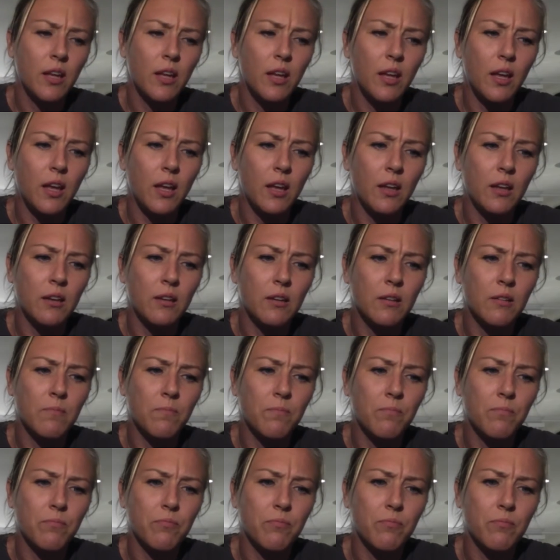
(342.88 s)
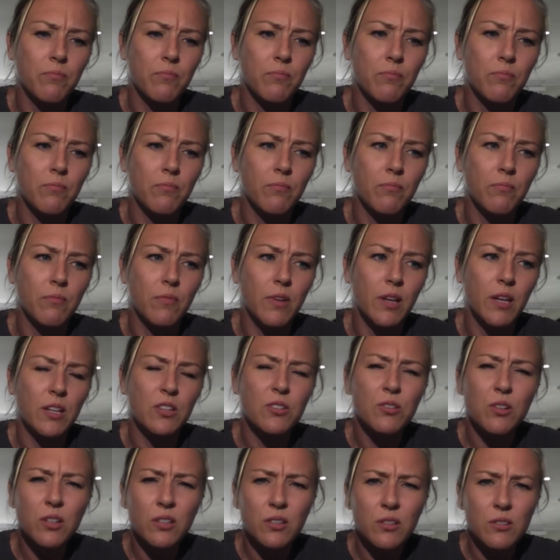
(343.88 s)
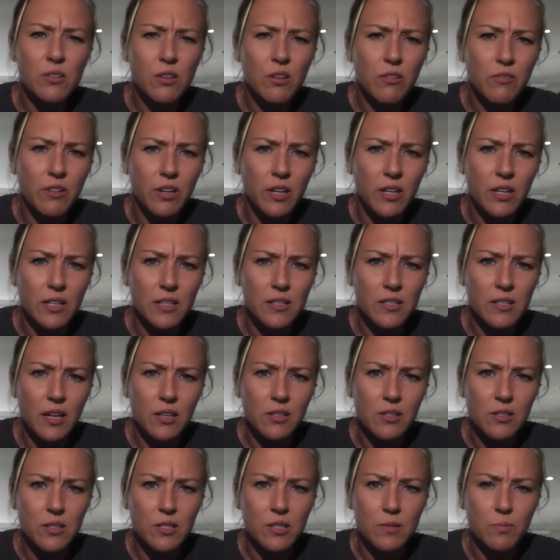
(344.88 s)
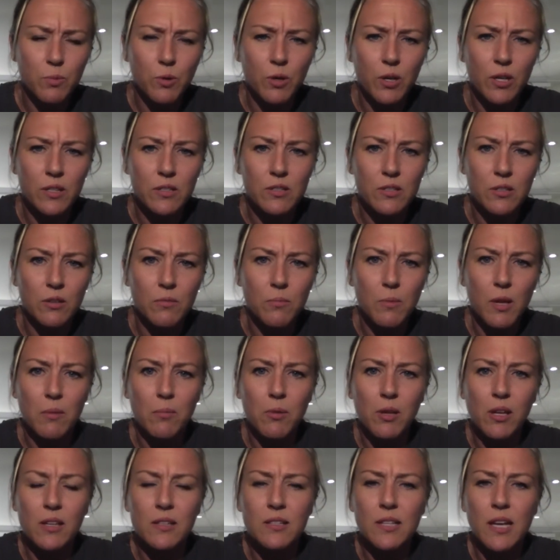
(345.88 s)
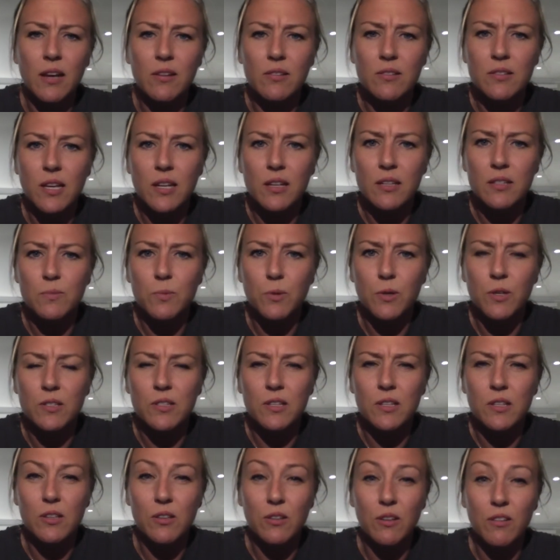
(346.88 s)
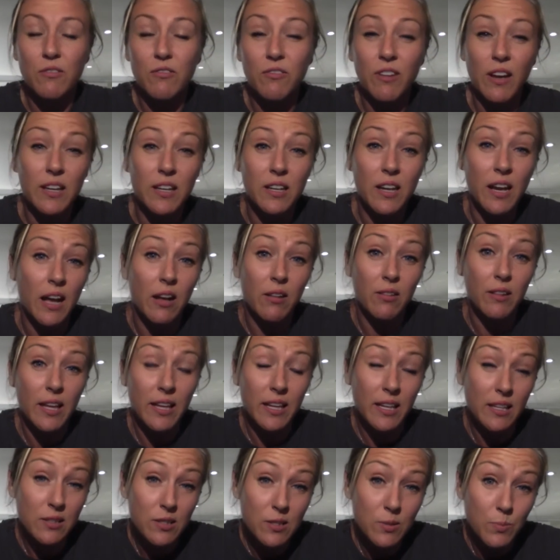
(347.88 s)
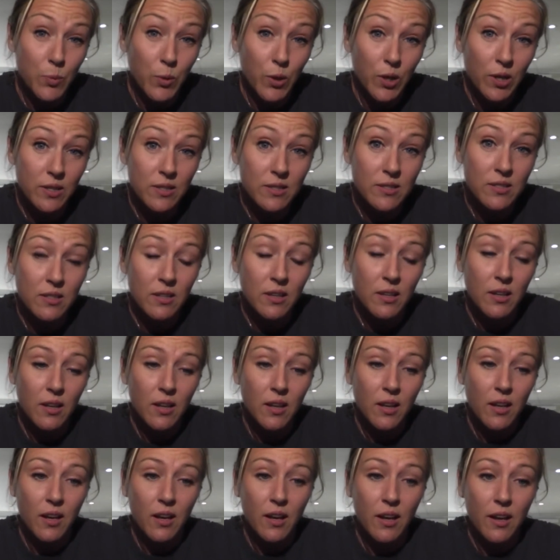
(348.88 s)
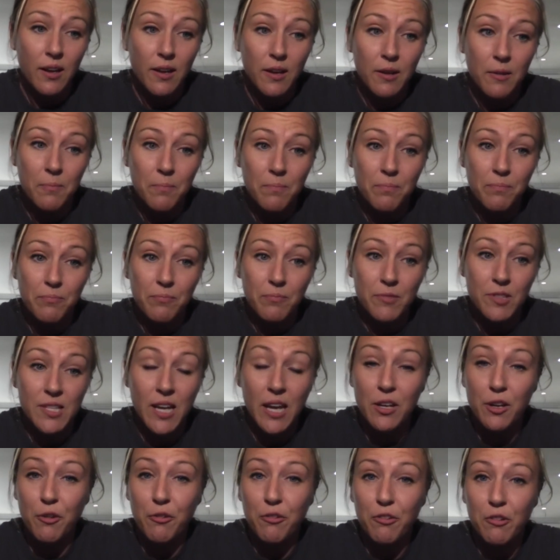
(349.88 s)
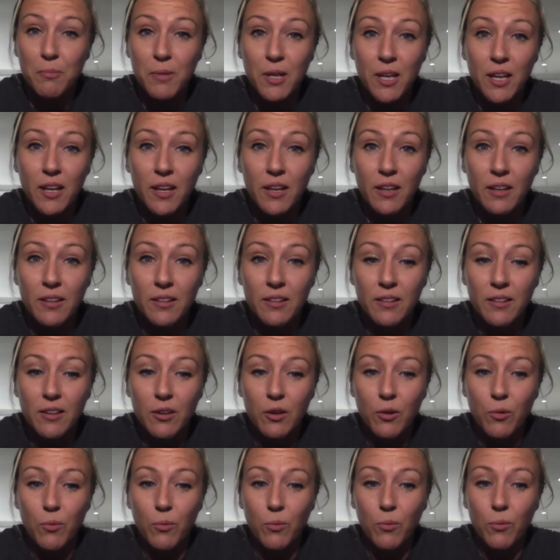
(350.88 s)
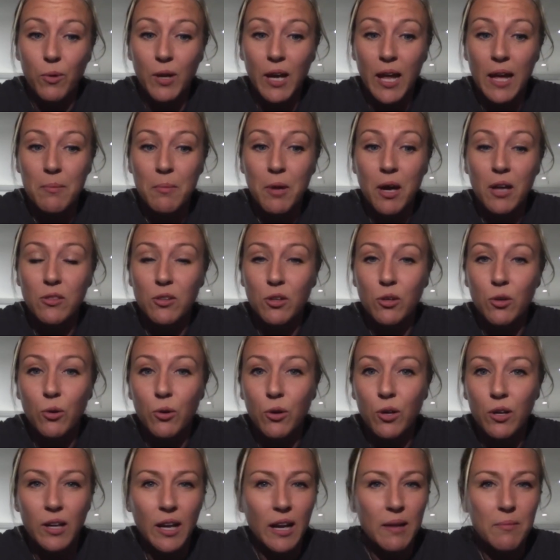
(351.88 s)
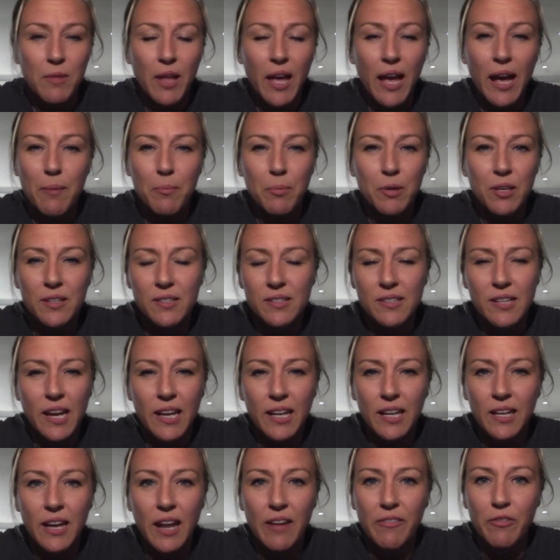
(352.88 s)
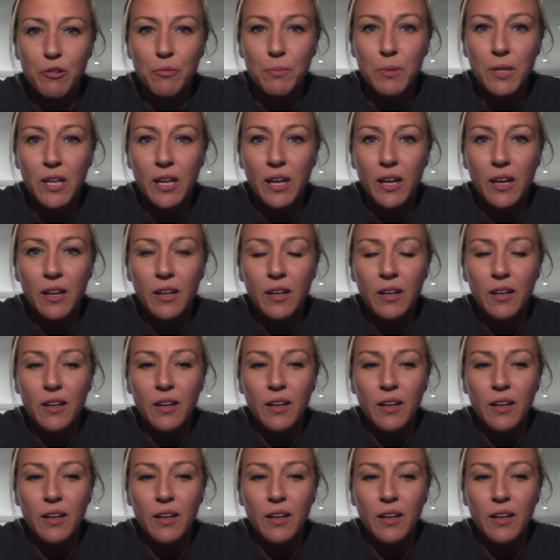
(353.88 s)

And and it trickles over, and it's not just sports, or maybe it's outside of sports and you can find an outlet in sports. Because I know for me, when I'm on the court, I'm the happiest I can ever be.